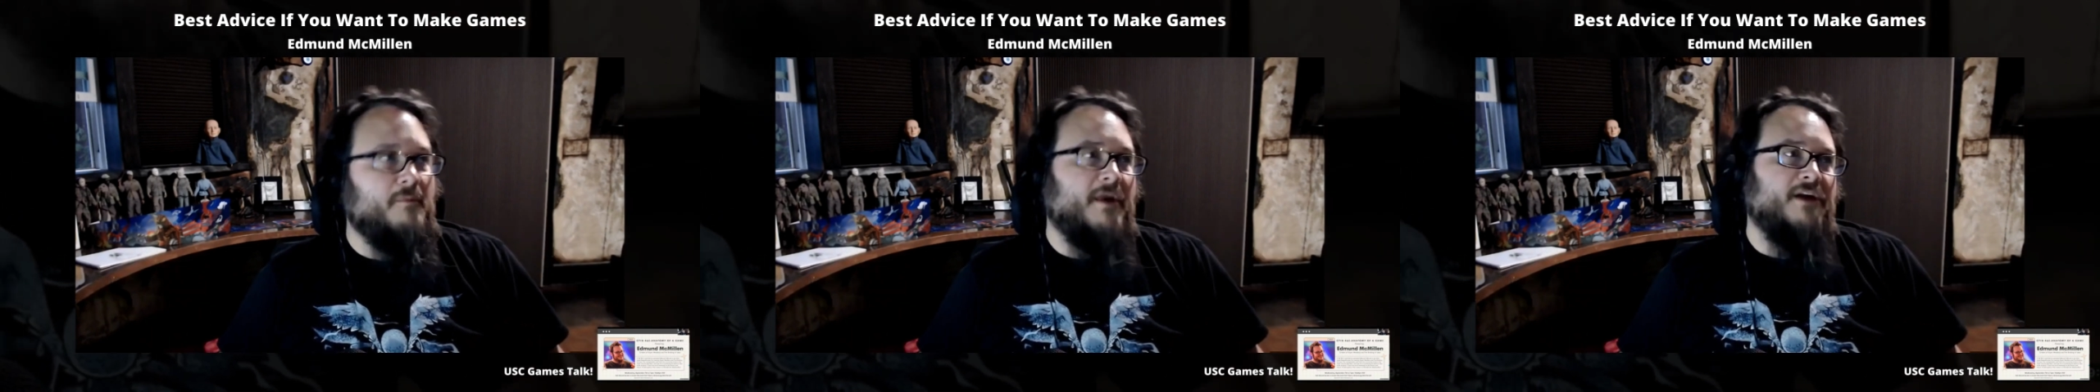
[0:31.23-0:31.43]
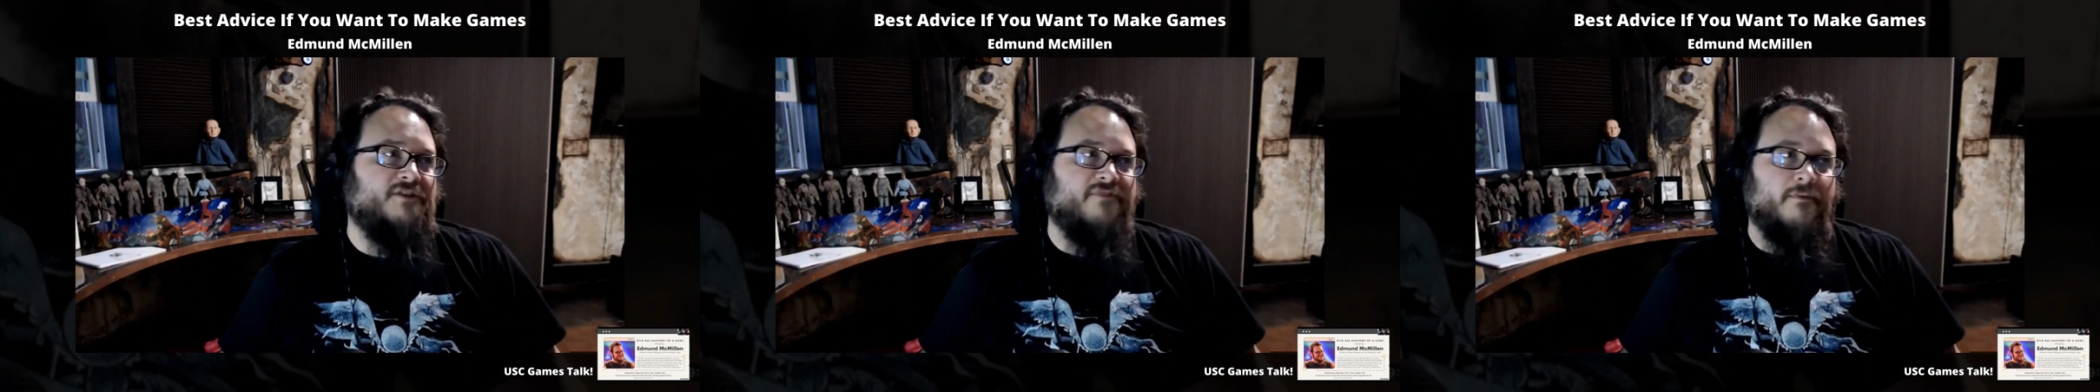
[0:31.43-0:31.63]

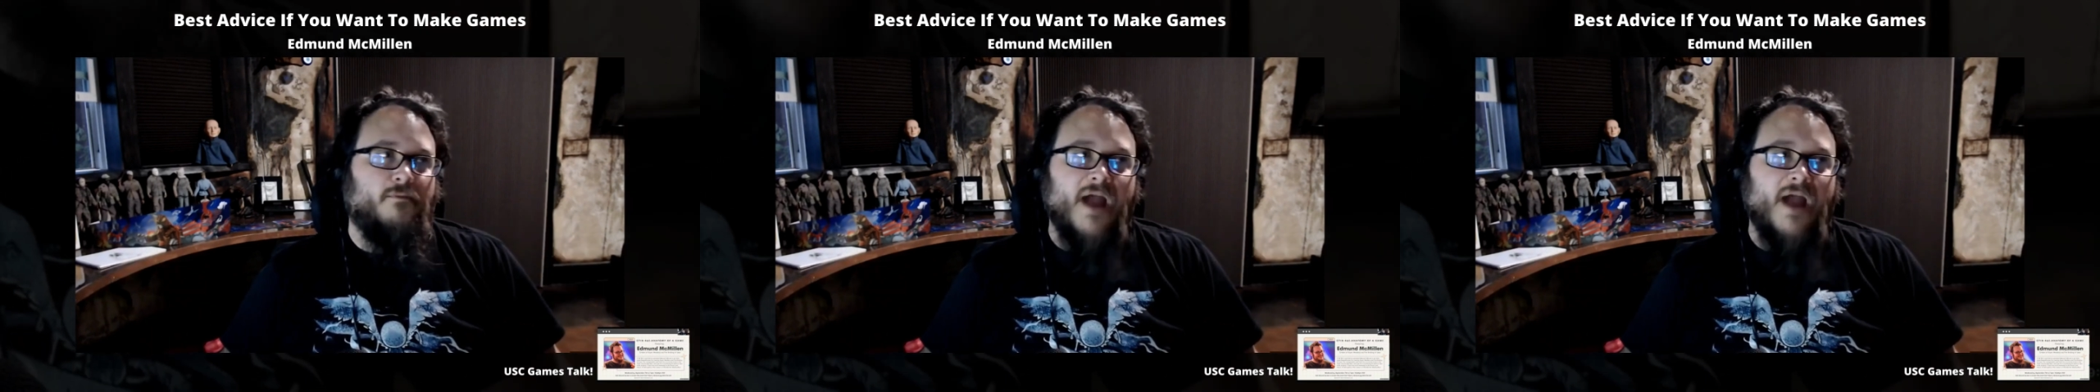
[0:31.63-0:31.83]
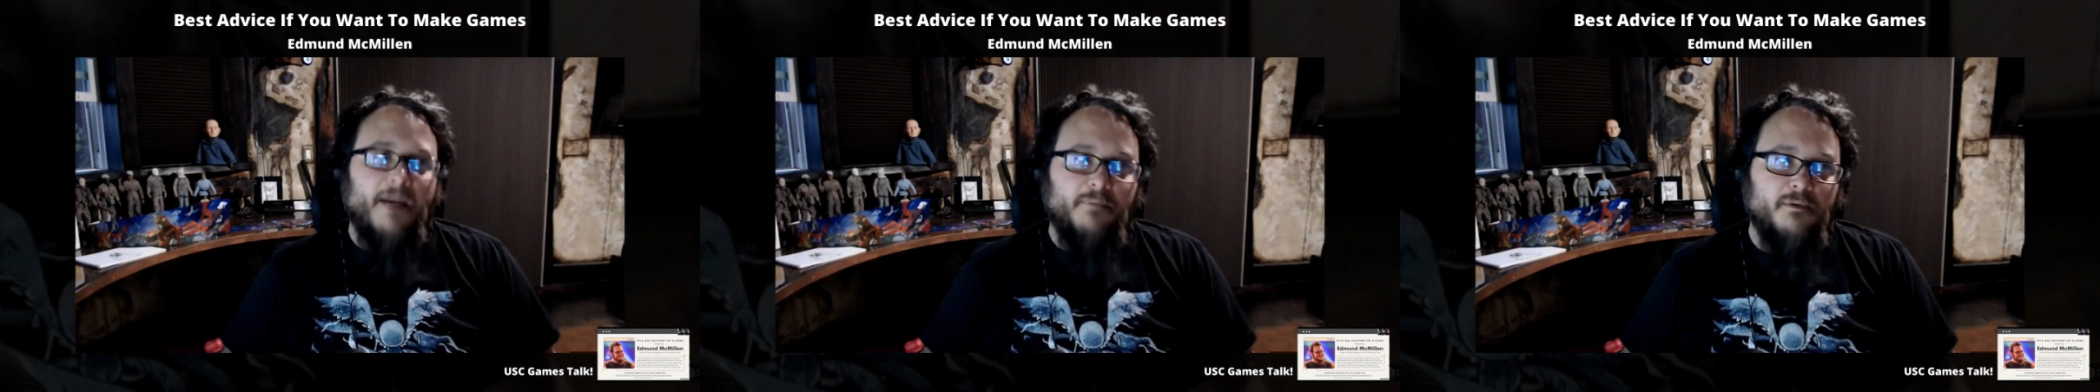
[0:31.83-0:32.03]
much from
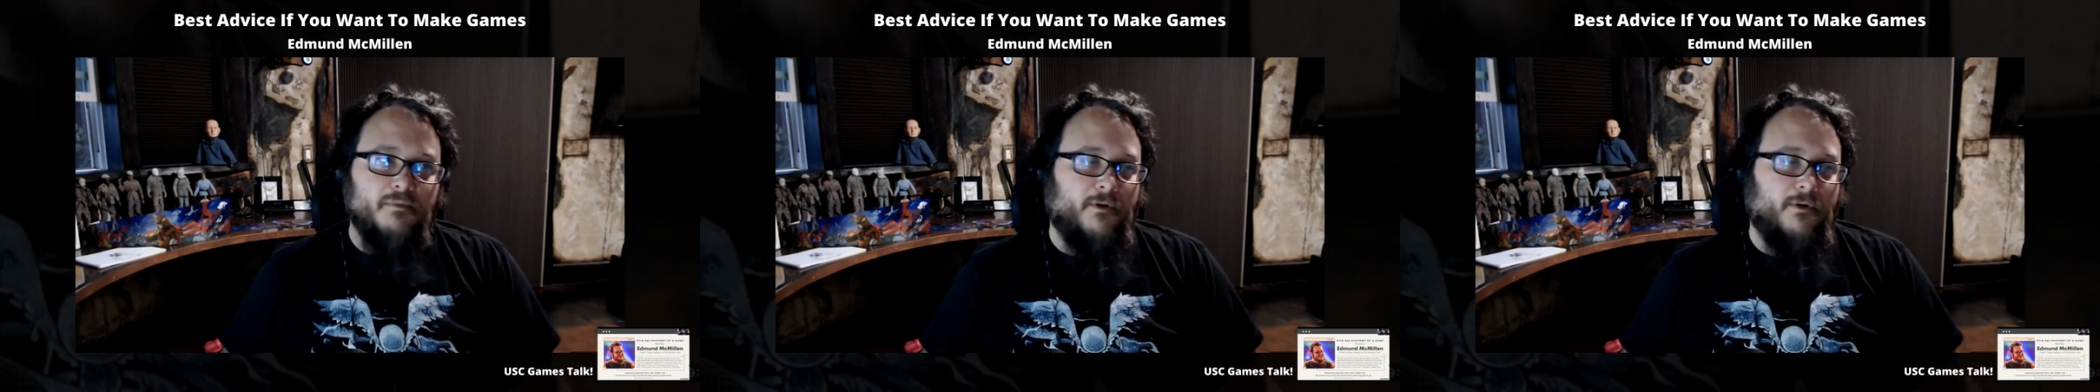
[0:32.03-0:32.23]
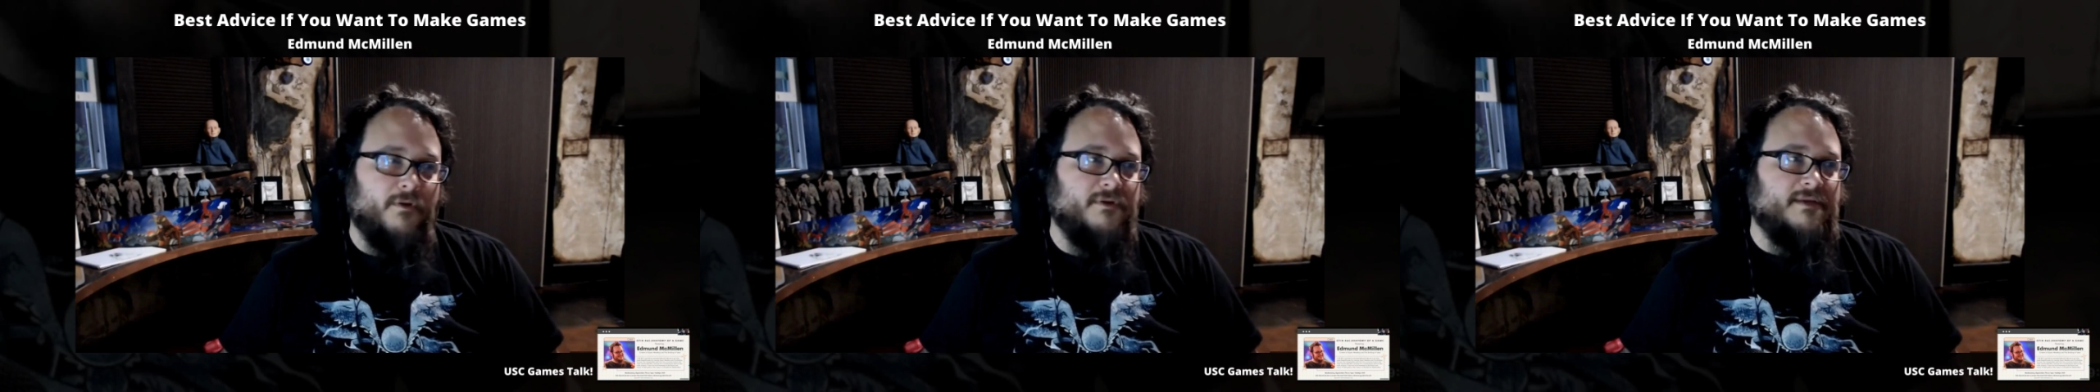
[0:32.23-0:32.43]
rapid
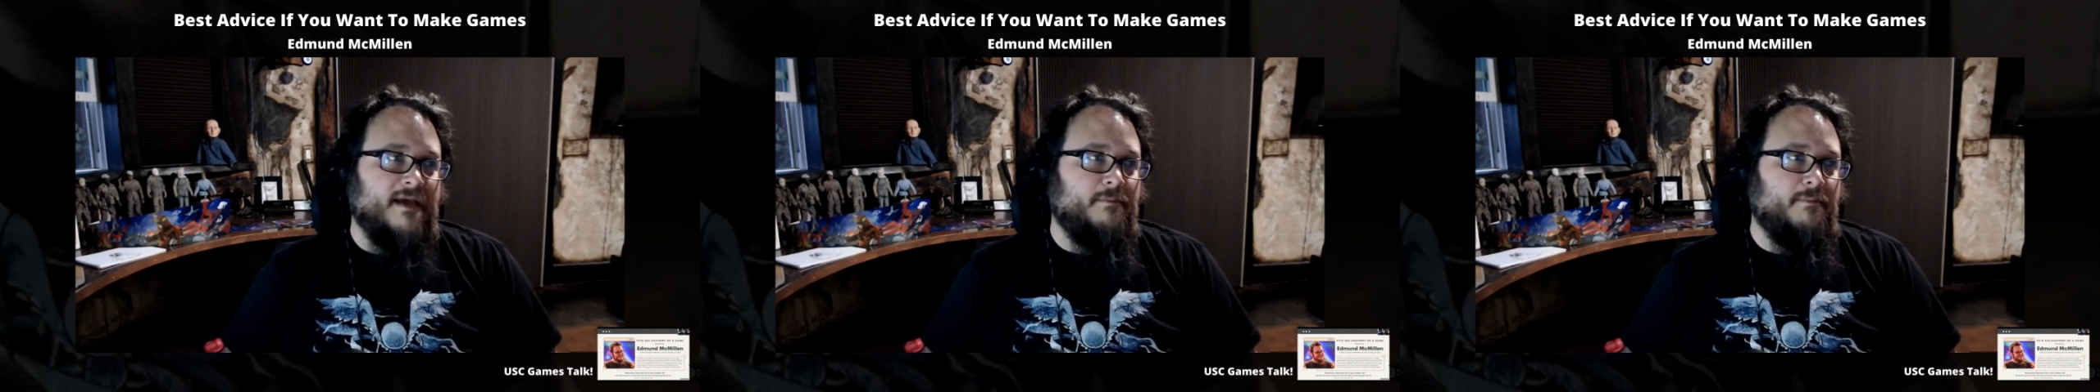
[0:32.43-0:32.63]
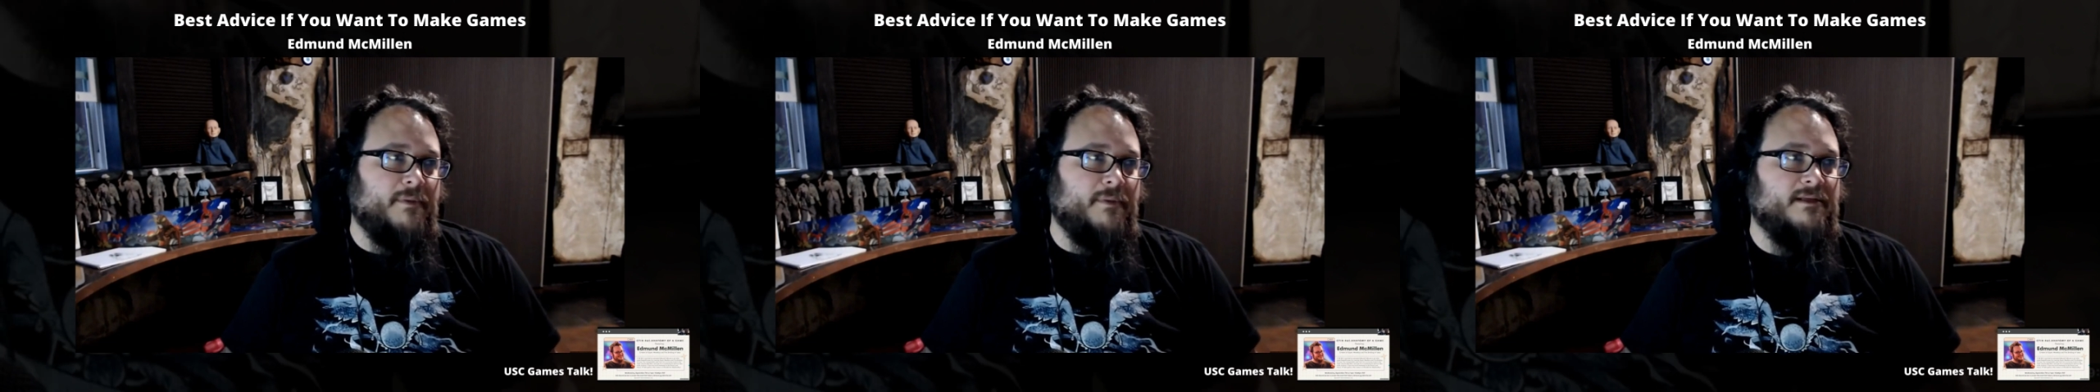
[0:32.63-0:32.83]

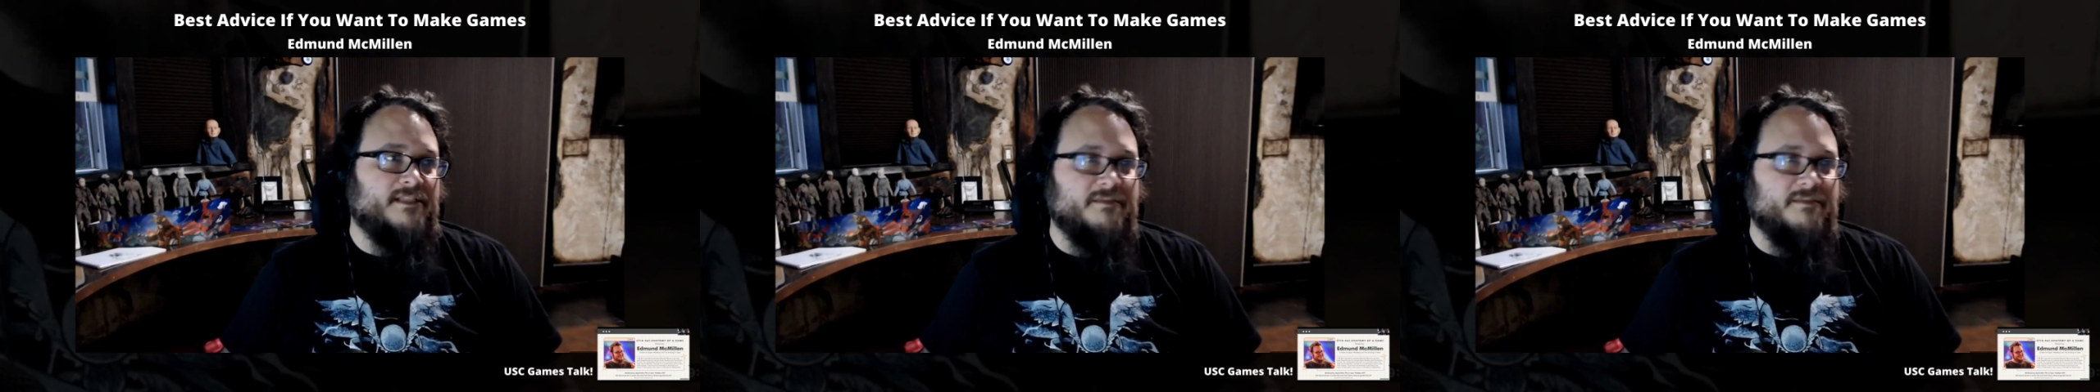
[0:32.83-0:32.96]
prototyping,